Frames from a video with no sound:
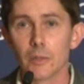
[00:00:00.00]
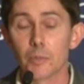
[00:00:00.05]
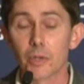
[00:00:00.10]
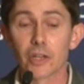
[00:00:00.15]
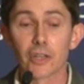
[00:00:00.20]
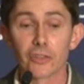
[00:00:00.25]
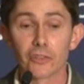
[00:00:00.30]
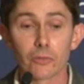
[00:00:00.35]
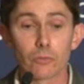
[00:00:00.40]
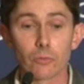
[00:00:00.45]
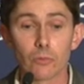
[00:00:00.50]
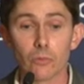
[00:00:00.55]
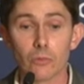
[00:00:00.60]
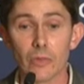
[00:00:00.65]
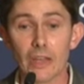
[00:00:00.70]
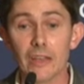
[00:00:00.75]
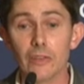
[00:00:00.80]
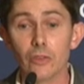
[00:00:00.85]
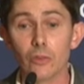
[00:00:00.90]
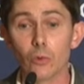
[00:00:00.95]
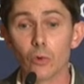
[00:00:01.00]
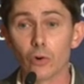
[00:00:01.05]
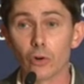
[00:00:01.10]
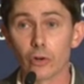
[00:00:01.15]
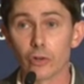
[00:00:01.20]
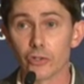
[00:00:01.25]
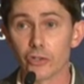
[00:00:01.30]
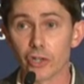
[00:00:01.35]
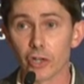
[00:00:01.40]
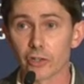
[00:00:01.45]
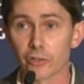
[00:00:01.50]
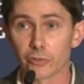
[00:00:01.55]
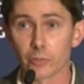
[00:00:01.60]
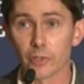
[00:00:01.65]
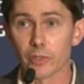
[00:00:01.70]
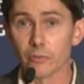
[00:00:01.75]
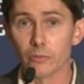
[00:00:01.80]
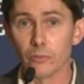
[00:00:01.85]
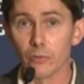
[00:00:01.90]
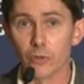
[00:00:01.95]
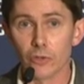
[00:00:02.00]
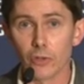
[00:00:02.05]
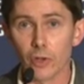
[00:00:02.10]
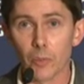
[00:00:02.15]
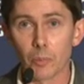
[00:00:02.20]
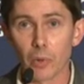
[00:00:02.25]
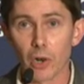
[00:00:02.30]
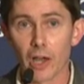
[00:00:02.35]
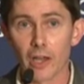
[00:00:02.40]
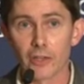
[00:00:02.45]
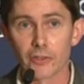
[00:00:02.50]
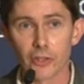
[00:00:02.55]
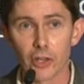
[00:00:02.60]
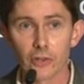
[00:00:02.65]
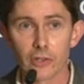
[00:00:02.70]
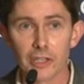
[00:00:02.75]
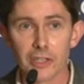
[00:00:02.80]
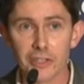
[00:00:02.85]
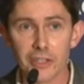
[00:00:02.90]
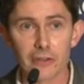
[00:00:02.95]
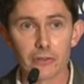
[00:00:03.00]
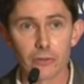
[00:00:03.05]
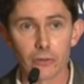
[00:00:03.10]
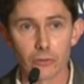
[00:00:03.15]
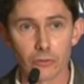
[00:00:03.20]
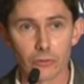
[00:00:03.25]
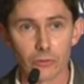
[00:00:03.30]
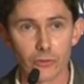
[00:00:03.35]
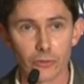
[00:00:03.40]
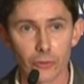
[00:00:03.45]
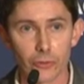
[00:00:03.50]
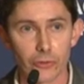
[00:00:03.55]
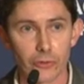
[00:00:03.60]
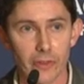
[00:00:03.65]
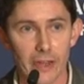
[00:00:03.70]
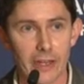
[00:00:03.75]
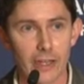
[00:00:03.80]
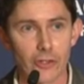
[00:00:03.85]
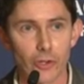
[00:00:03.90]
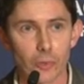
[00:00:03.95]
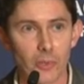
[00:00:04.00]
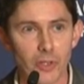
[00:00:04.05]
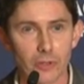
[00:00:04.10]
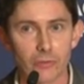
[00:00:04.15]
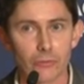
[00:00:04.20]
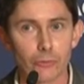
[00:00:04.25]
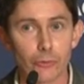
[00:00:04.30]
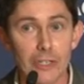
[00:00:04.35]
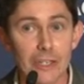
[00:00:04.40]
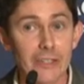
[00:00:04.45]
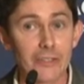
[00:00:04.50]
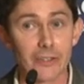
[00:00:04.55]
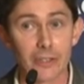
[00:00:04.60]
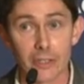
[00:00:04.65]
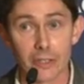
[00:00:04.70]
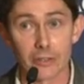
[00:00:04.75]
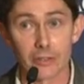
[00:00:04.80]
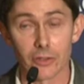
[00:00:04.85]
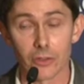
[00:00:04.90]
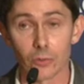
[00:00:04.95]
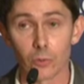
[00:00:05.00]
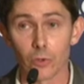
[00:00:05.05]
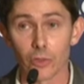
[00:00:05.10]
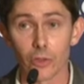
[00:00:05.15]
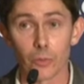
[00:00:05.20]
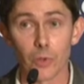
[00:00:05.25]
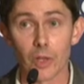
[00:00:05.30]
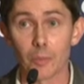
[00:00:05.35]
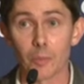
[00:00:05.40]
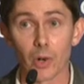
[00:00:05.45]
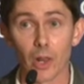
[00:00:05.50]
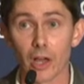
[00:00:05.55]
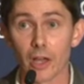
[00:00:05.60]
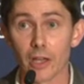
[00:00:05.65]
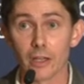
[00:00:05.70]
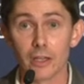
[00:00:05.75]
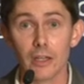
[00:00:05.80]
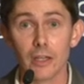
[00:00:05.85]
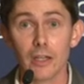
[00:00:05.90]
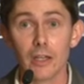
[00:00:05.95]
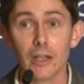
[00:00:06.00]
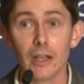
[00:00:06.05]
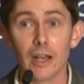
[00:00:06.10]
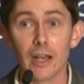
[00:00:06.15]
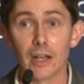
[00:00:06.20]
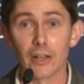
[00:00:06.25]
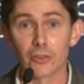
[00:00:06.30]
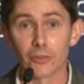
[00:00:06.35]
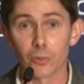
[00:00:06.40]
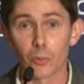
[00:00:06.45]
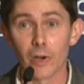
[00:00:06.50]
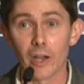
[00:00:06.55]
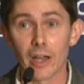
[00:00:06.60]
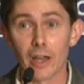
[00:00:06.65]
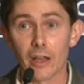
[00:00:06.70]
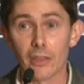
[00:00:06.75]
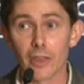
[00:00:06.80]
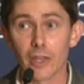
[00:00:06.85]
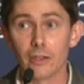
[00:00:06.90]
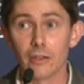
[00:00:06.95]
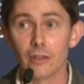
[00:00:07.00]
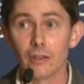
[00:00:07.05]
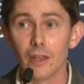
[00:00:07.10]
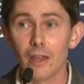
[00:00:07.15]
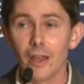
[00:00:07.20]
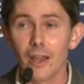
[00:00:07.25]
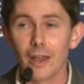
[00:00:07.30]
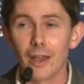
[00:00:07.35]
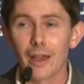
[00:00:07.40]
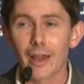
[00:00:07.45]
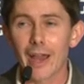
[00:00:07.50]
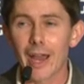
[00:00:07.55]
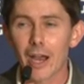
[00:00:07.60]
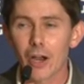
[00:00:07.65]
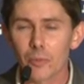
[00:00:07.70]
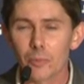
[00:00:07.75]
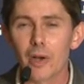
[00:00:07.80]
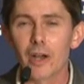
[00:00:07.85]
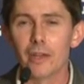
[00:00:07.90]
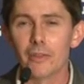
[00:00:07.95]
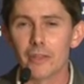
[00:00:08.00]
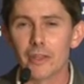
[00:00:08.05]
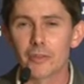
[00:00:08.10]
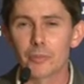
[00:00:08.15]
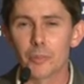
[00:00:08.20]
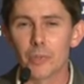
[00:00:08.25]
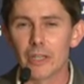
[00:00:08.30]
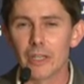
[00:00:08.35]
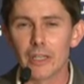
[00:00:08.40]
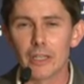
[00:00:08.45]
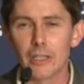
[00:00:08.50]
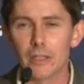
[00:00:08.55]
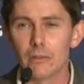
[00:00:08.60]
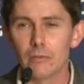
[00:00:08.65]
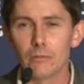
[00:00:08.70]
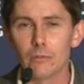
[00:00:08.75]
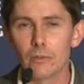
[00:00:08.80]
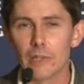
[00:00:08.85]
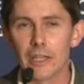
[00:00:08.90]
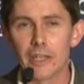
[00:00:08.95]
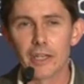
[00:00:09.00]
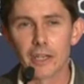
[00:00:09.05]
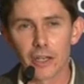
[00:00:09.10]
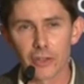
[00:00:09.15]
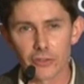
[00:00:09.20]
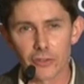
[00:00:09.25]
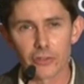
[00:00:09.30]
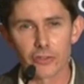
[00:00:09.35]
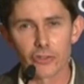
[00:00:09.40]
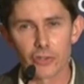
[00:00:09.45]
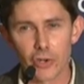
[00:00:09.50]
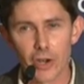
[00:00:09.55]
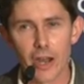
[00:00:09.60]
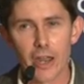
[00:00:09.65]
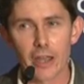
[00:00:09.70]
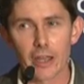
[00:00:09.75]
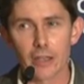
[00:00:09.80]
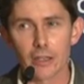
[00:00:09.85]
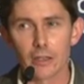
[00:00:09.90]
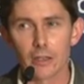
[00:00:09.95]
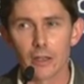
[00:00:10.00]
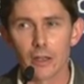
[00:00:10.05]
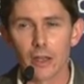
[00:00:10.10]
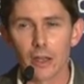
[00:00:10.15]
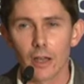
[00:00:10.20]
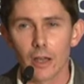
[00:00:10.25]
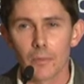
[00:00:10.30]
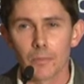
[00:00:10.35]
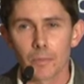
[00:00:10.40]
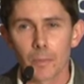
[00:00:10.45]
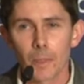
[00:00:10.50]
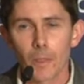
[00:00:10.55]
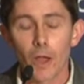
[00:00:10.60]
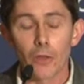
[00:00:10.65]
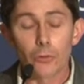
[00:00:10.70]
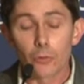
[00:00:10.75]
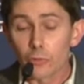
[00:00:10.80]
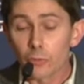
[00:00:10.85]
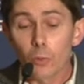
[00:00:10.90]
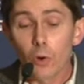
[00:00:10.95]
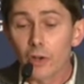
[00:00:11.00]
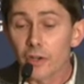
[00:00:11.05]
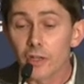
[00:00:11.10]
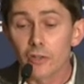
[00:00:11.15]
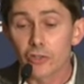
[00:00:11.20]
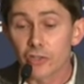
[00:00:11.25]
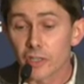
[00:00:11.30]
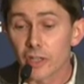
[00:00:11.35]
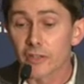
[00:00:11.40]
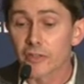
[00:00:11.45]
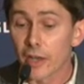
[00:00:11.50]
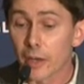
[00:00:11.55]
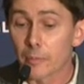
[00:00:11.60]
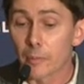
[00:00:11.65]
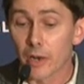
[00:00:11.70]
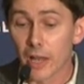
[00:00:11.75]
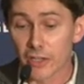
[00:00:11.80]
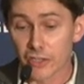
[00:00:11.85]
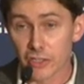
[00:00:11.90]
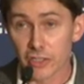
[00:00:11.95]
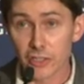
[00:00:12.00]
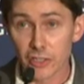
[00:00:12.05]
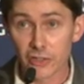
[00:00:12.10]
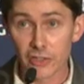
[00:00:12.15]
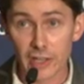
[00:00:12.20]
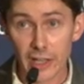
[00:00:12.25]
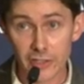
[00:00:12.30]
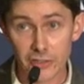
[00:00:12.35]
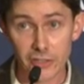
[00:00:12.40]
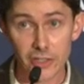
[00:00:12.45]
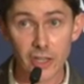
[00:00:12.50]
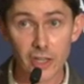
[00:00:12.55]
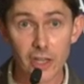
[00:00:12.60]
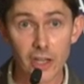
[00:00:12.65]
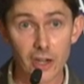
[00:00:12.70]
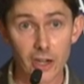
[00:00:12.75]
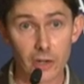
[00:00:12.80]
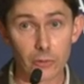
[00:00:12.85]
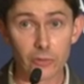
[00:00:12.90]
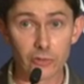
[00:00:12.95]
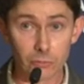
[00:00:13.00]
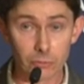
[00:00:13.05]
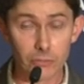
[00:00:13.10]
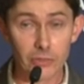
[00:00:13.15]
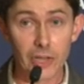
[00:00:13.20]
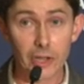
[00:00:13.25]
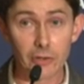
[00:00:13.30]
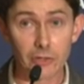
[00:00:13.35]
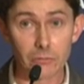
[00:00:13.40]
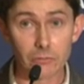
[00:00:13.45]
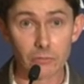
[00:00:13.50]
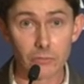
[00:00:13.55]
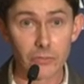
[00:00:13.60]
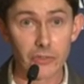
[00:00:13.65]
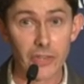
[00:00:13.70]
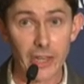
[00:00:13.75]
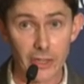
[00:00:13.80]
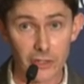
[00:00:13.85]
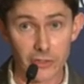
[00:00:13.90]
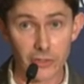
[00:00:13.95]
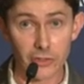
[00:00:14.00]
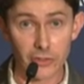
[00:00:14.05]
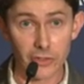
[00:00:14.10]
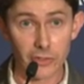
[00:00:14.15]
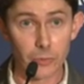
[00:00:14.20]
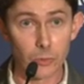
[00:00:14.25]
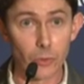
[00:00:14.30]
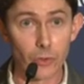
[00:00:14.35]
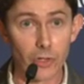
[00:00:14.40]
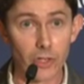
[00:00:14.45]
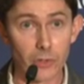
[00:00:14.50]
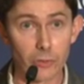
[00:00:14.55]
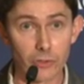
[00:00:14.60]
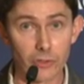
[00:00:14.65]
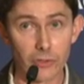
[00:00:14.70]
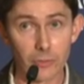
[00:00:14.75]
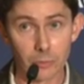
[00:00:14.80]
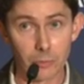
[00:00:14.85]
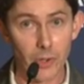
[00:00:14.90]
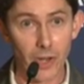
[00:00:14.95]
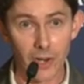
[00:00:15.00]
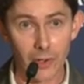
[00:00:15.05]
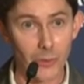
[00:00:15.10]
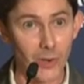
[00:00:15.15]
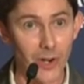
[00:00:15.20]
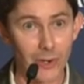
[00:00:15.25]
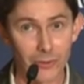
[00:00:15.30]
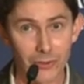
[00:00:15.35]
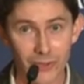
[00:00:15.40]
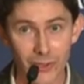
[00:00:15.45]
because in the war on drugs, we apply a totally different sort of economic reasoning to the one that we apply elsewhere, then how might this be leading us astray? And there was one interesting example, actually, just last year. I was down in Texas this morning, which is partly why I was